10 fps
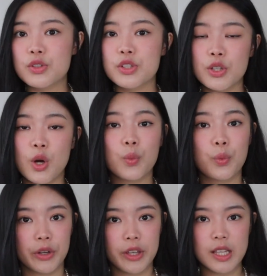to no
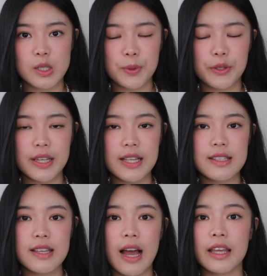work
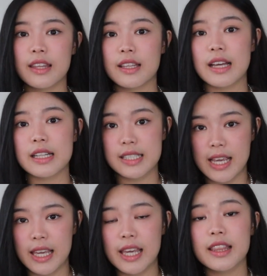experience, I think that
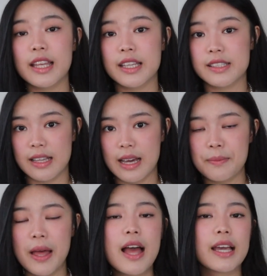taking the
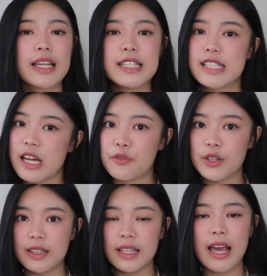exam can
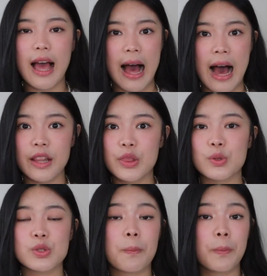definitely add
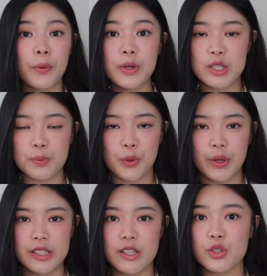those bonus
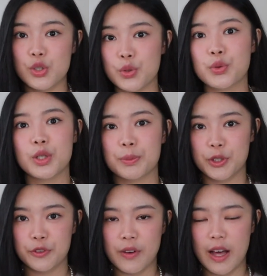points to your
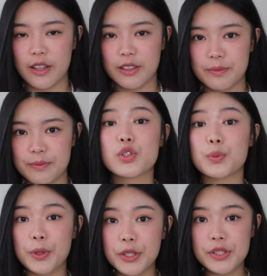profile. So
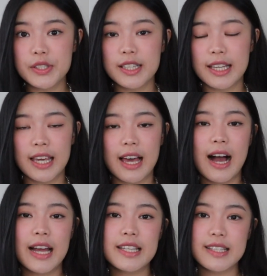personally,
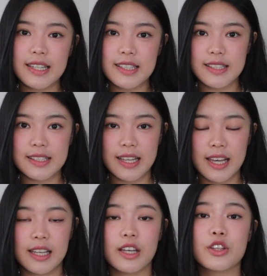I decided to
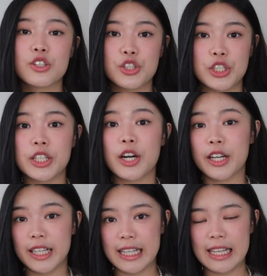take the
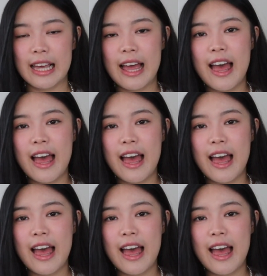GRE.